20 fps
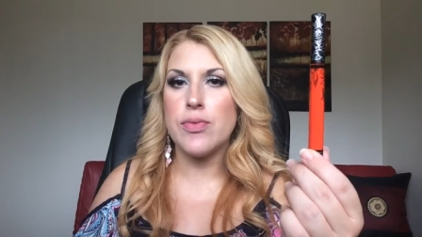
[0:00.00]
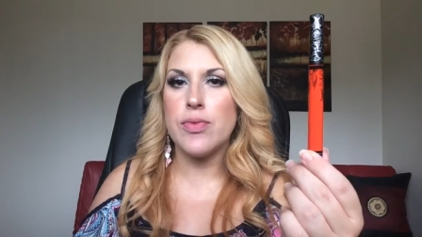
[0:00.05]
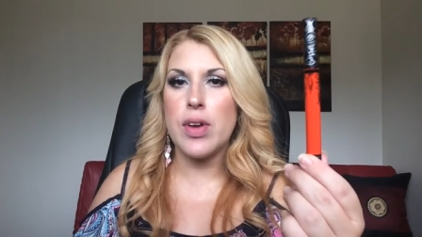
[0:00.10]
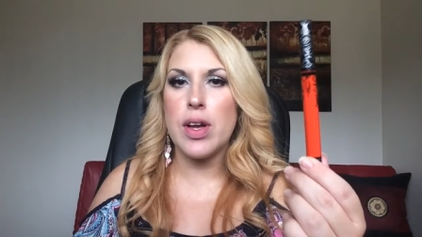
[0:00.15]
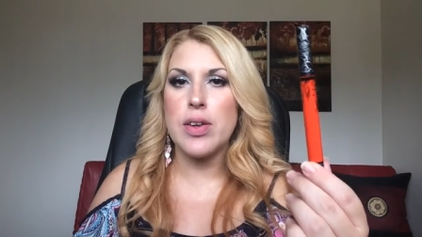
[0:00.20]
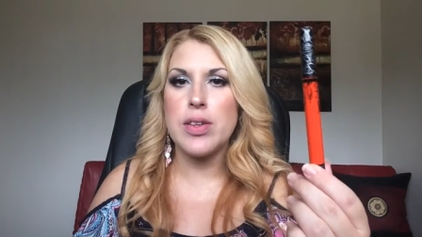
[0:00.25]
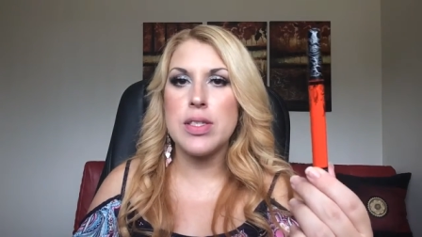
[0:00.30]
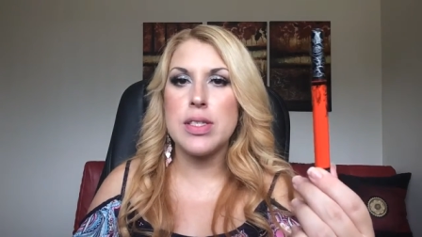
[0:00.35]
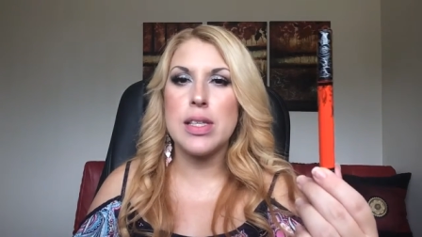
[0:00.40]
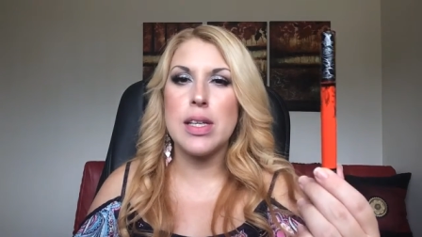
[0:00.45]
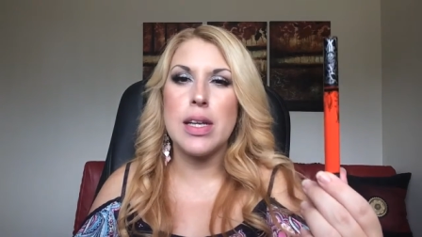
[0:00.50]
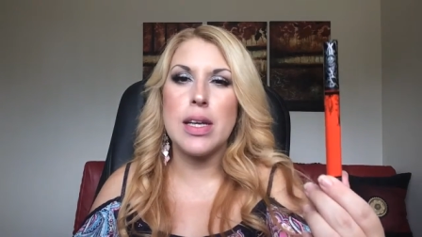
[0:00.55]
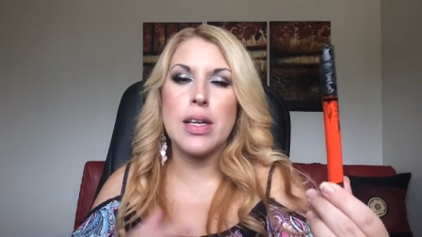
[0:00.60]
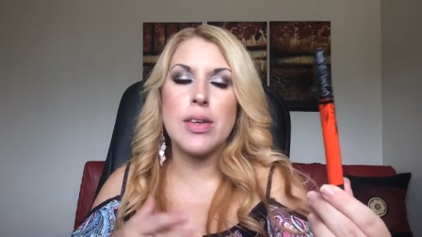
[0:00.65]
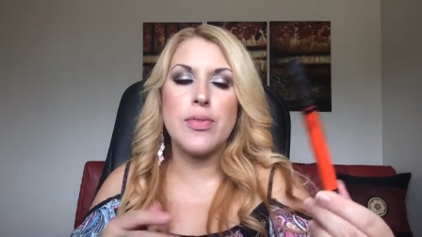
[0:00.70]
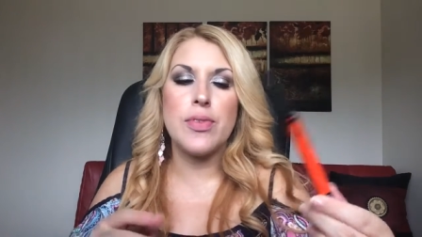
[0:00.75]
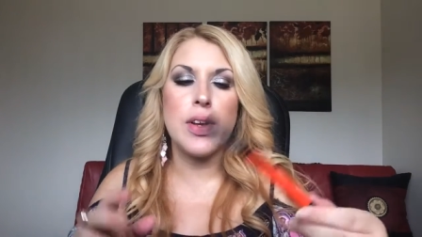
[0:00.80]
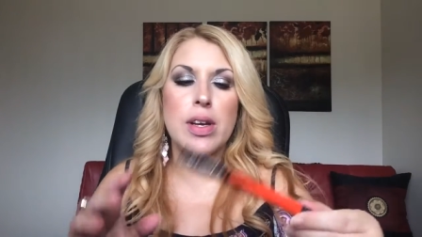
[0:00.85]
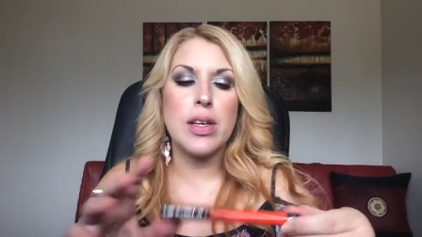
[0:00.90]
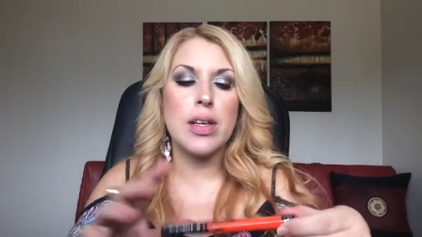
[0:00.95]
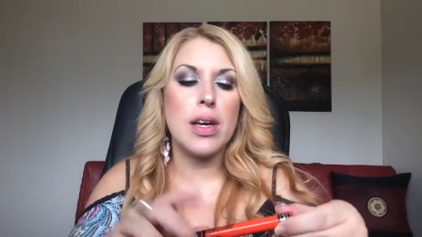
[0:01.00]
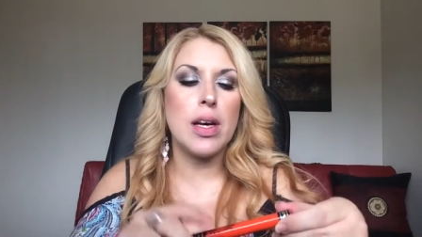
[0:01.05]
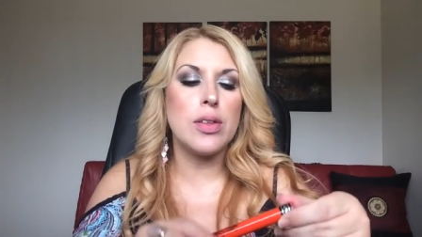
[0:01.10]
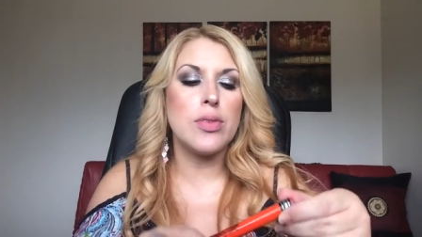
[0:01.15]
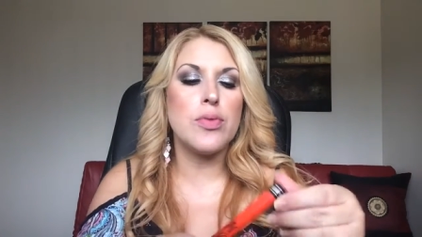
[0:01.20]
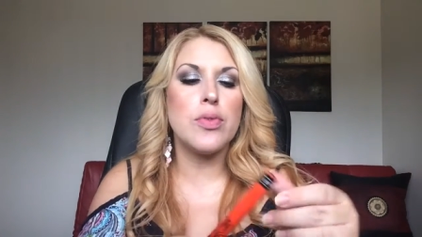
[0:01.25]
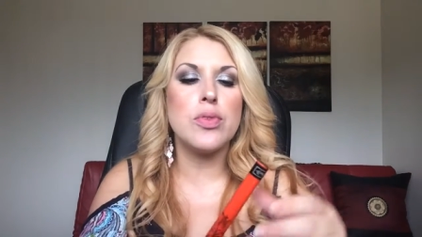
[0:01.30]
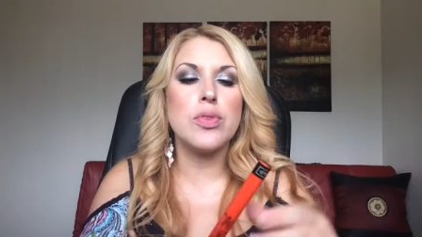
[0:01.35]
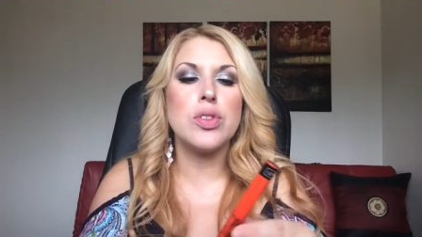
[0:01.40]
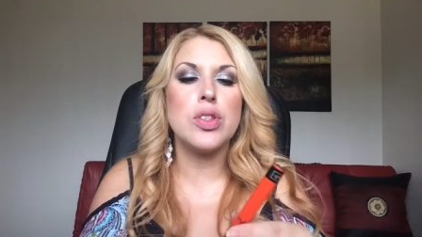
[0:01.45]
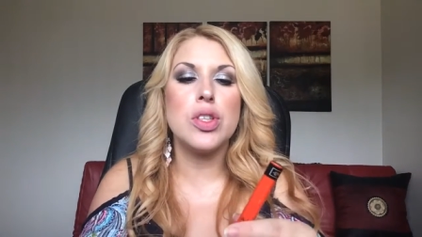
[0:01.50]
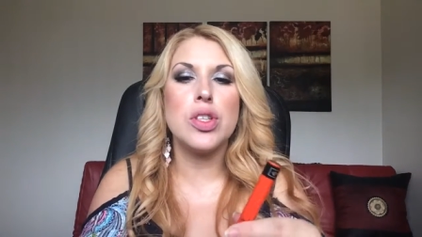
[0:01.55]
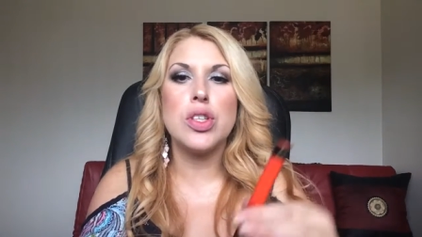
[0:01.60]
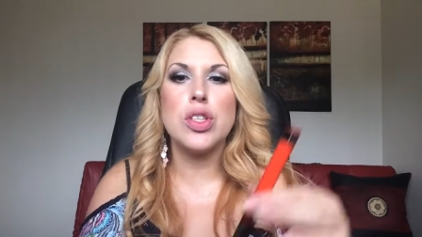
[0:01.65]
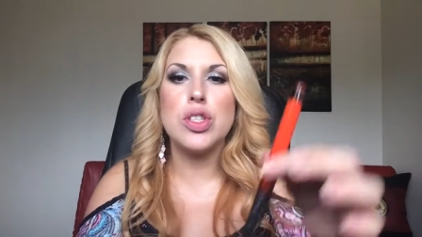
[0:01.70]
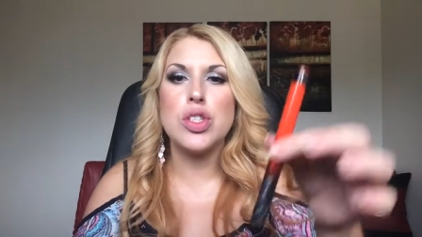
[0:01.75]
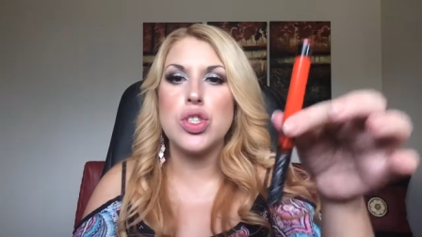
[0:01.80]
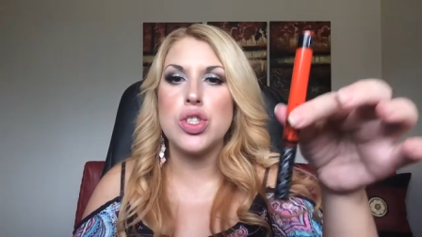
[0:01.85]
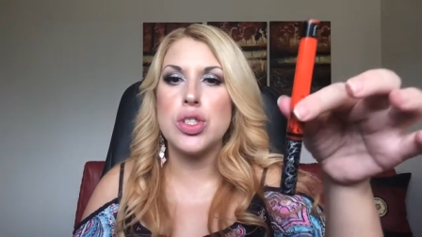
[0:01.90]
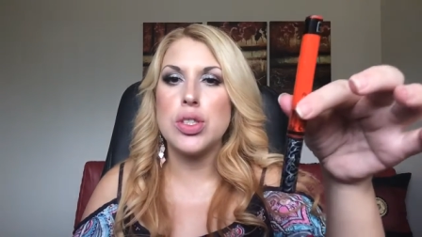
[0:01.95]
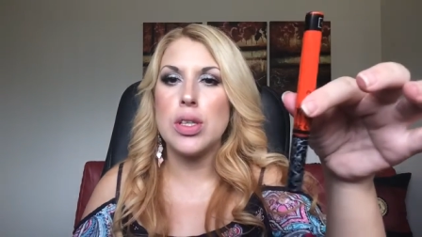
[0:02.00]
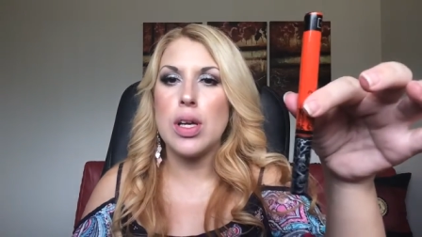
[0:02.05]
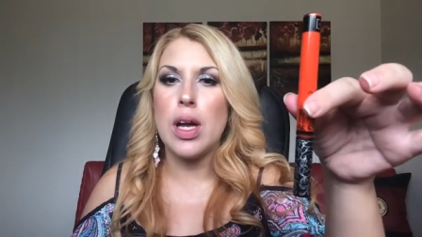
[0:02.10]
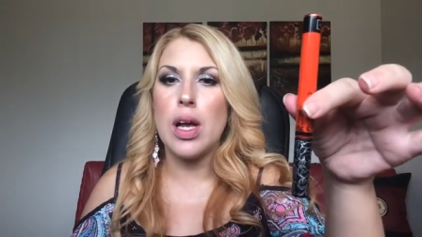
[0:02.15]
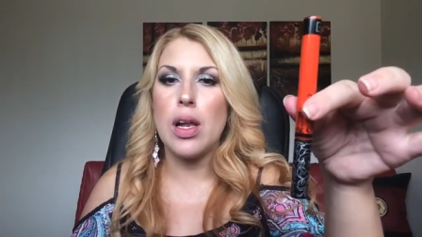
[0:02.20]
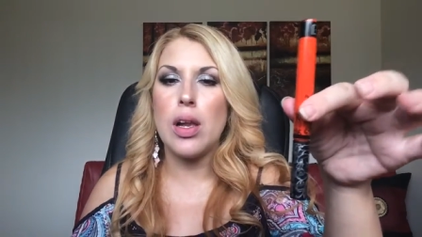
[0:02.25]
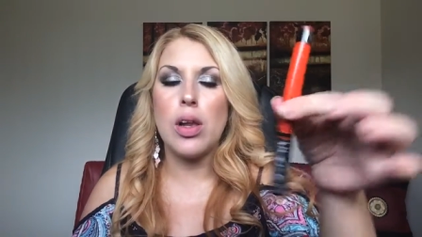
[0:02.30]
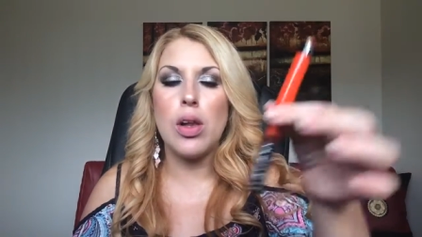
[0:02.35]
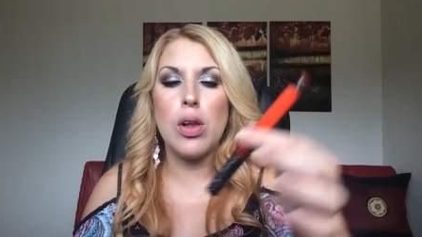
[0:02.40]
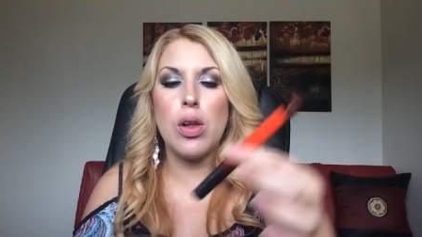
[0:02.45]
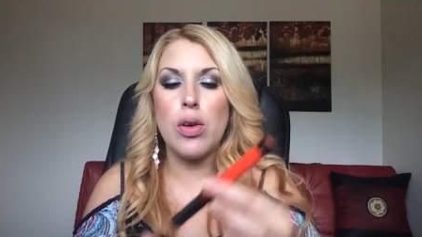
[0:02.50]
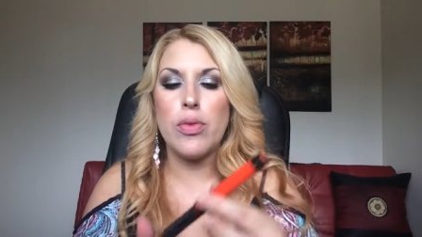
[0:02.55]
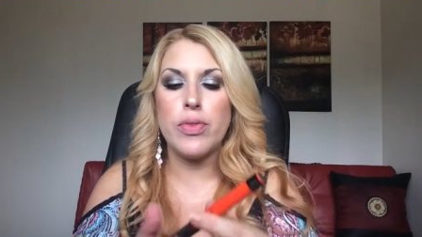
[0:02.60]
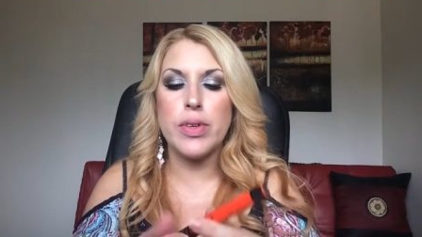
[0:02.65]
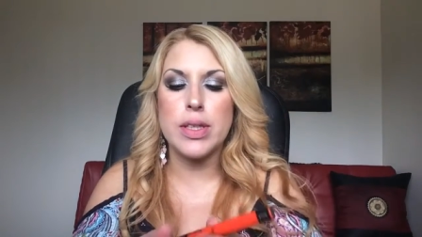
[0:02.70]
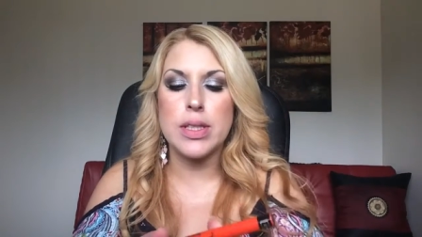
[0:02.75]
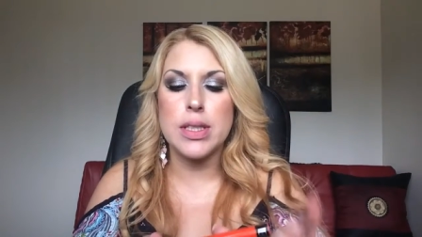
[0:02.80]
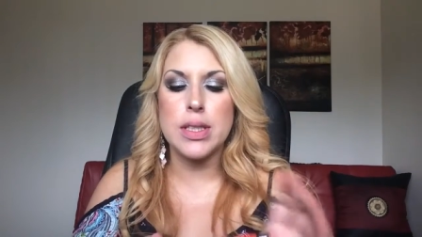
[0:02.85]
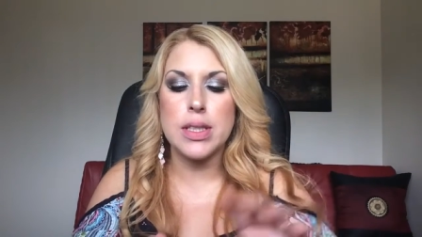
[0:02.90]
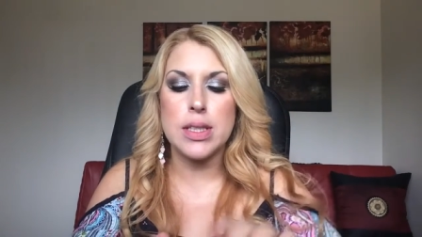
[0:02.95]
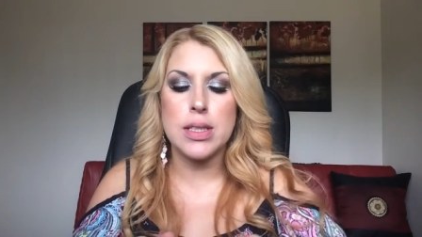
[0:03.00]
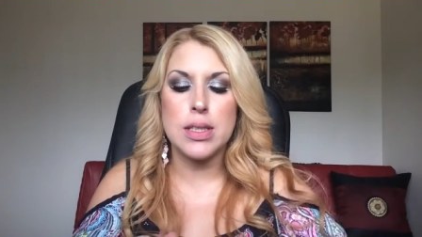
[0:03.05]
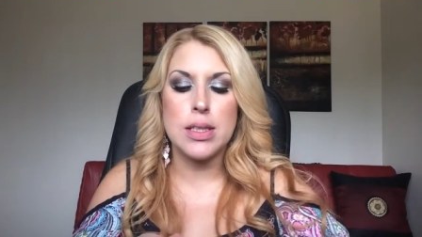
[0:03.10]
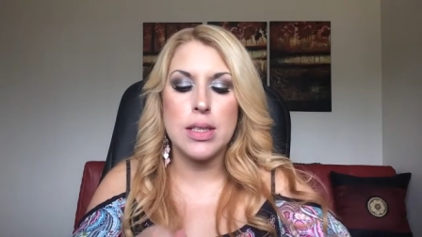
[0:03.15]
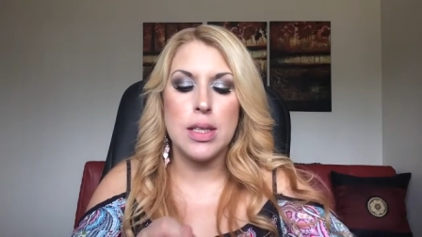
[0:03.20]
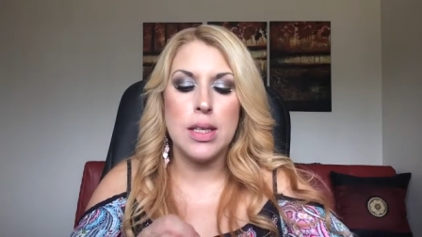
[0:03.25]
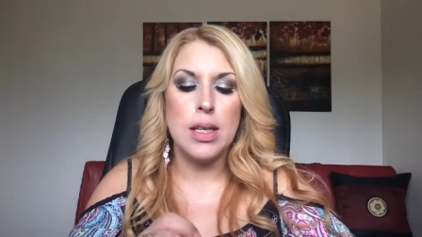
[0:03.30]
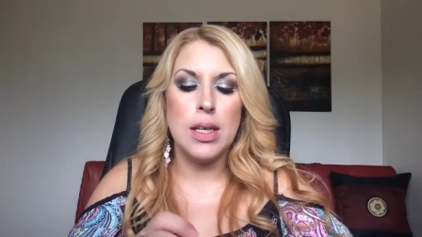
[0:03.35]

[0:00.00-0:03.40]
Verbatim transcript: Very sleek, very Kat Von D-ish. I love it.